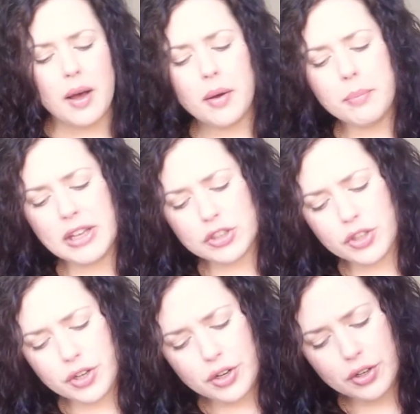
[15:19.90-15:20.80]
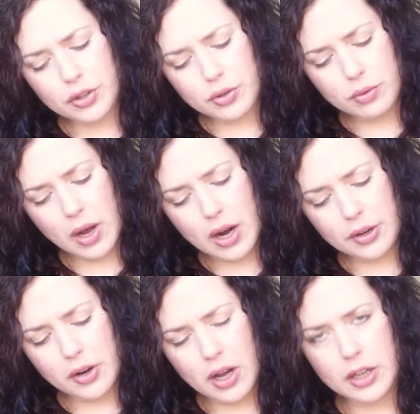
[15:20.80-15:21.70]
make sure you are
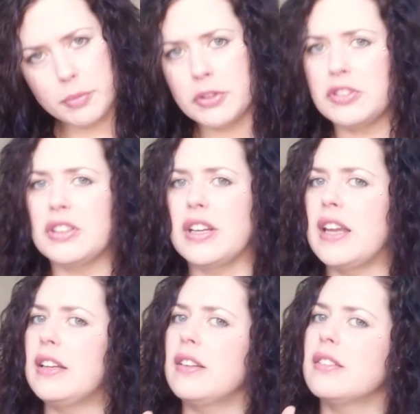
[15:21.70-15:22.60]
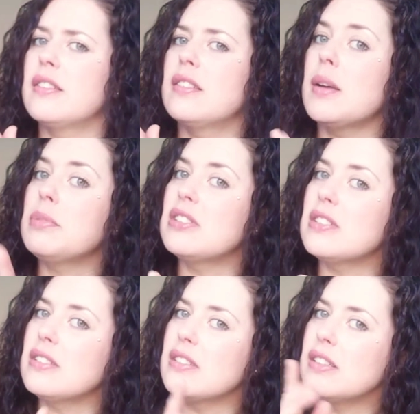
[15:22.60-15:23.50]
not abusing any
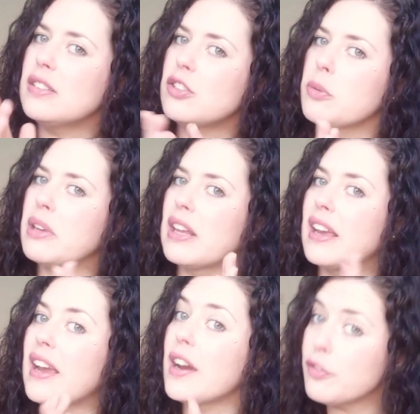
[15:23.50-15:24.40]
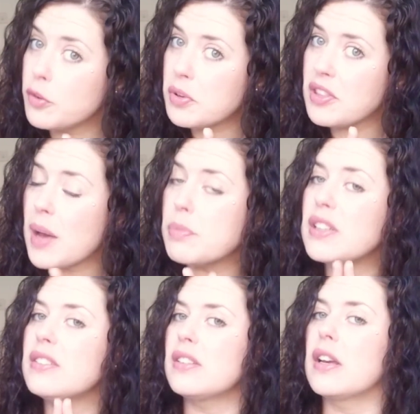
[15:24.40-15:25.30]
substances. You're being careful with that.
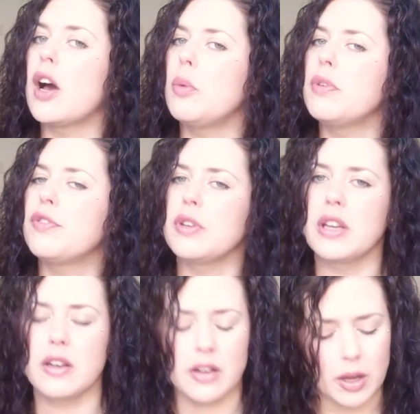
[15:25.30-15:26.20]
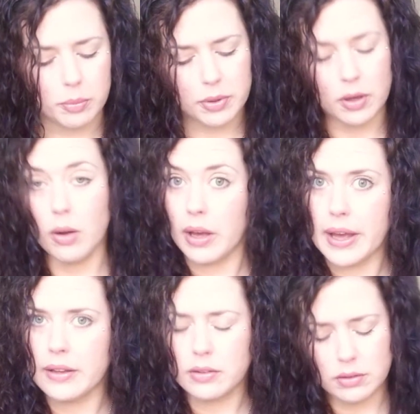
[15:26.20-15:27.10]
Please seek help if you need help,
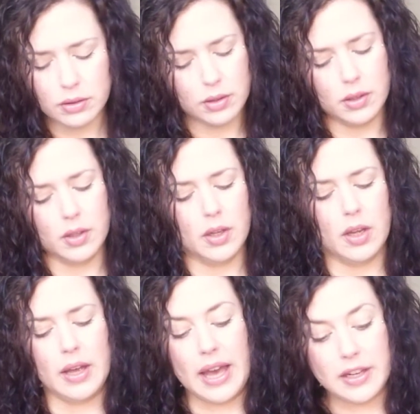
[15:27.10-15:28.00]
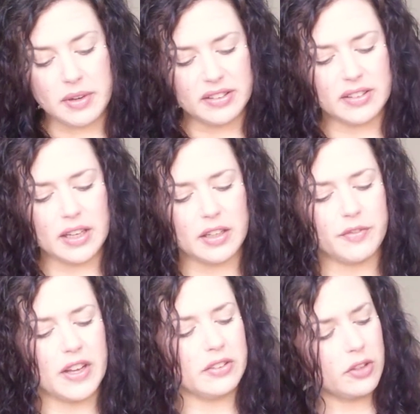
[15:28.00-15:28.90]
okay? Anyways, second
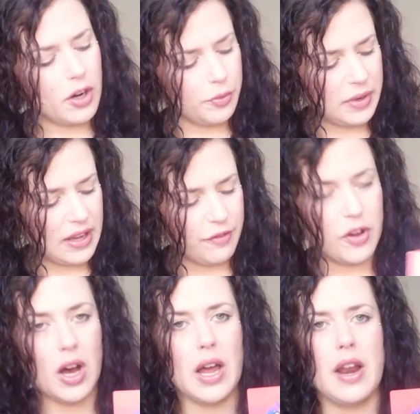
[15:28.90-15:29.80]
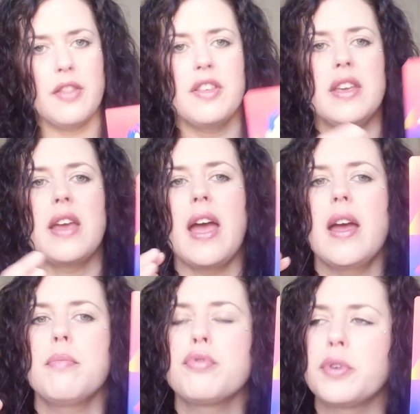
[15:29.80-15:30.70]
advice card, we have got the
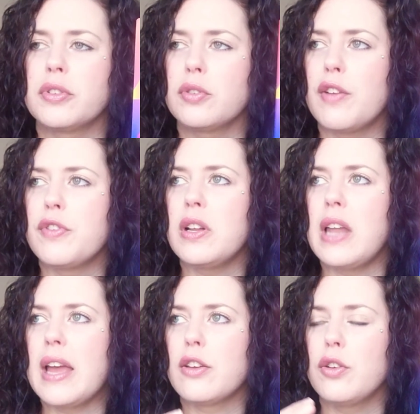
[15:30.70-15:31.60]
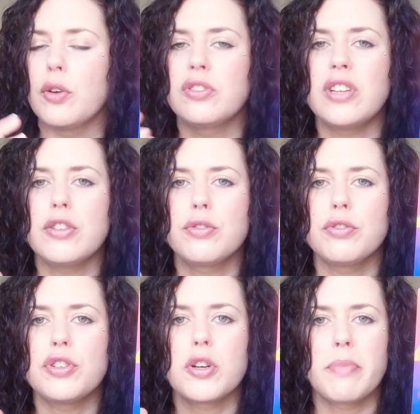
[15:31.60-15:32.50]
Emperor. So I feel like, you know, stay true
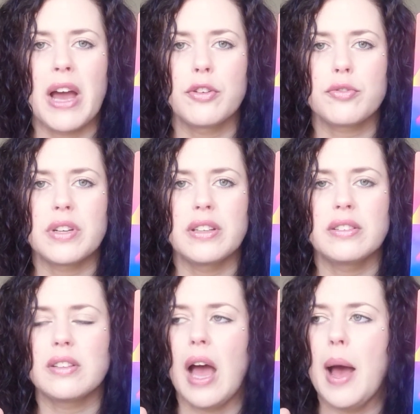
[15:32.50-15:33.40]
to your boundaries,